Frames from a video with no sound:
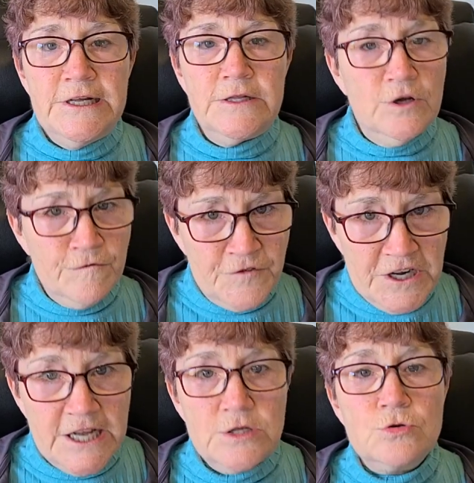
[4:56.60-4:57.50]
don't
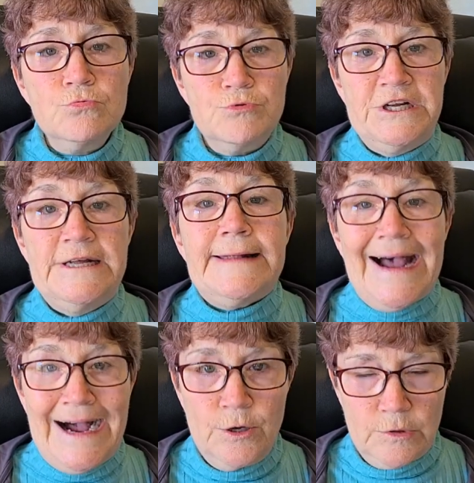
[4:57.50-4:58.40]
forget to read it
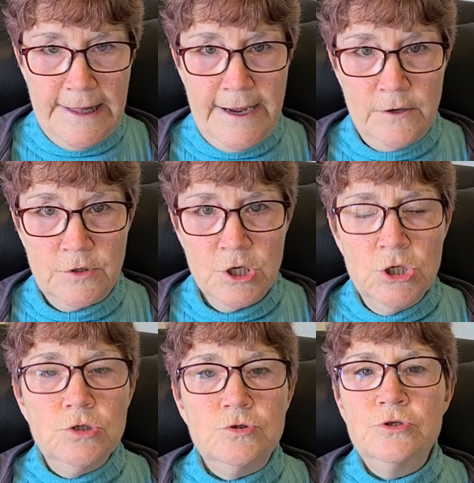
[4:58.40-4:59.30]
out loud.
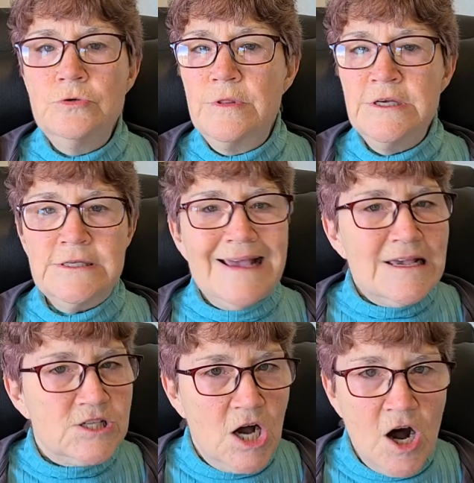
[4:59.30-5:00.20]
Do this
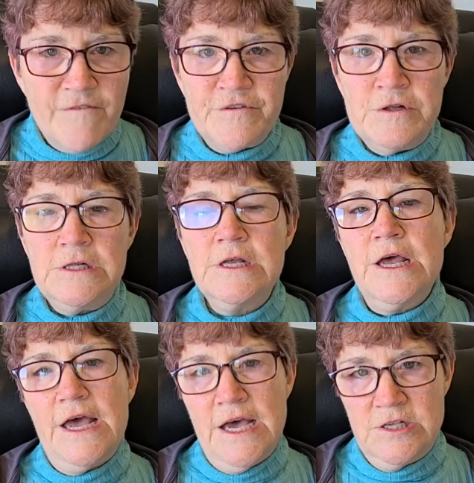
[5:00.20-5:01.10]
as often
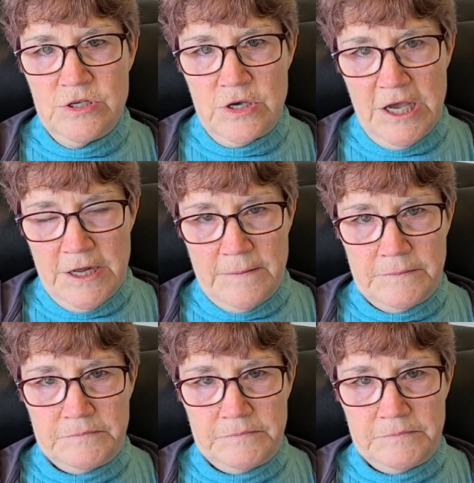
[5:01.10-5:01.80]
as you can.